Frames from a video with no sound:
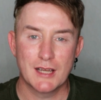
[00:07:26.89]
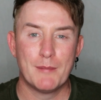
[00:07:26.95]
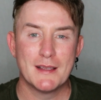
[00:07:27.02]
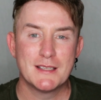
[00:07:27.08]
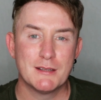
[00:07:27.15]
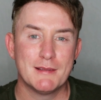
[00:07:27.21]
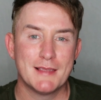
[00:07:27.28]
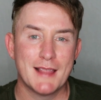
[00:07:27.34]

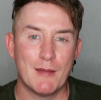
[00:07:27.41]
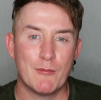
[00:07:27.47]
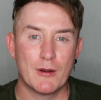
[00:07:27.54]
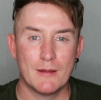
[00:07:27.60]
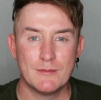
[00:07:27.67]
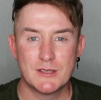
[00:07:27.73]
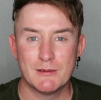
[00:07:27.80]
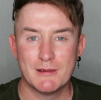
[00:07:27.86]
By doing that,
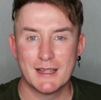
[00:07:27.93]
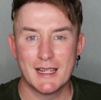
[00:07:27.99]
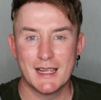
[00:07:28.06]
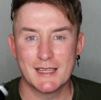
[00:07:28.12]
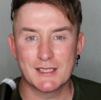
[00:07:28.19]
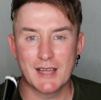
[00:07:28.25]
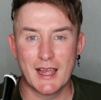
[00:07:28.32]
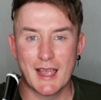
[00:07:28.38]
what I'm doing
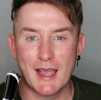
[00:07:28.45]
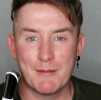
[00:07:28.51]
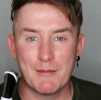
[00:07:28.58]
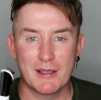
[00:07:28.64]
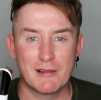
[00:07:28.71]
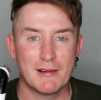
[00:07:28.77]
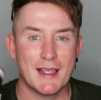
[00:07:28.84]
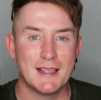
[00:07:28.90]
is I
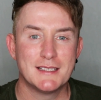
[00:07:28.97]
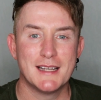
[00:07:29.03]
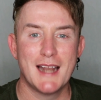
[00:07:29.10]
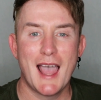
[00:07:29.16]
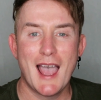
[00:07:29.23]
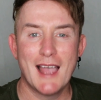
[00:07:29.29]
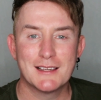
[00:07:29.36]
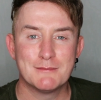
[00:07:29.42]
am
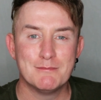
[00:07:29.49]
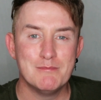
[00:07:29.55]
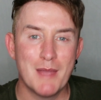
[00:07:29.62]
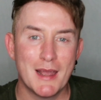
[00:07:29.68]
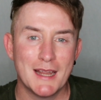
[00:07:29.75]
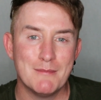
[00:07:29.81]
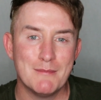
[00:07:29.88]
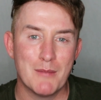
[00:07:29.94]
creating as
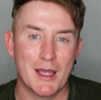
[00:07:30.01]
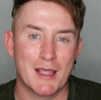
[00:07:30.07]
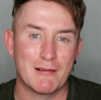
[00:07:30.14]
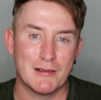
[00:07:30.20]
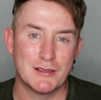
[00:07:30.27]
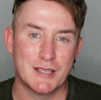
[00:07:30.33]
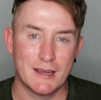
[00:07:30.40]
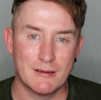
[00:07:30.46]
many
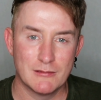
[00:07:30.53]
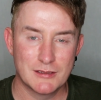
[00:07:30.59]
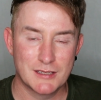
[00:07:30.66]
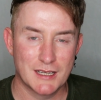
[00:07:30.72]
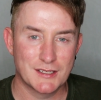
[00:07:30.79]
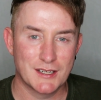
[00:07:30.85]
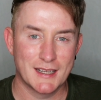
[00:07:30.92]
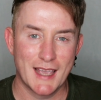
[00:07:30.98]
micro channels
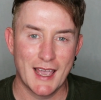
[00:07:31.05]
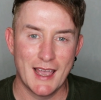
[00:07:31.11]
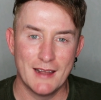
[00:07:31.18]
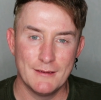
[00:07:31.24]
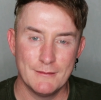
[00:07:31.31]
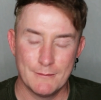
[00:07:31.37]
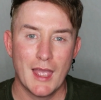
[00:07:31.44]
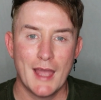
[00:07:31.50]
as I can,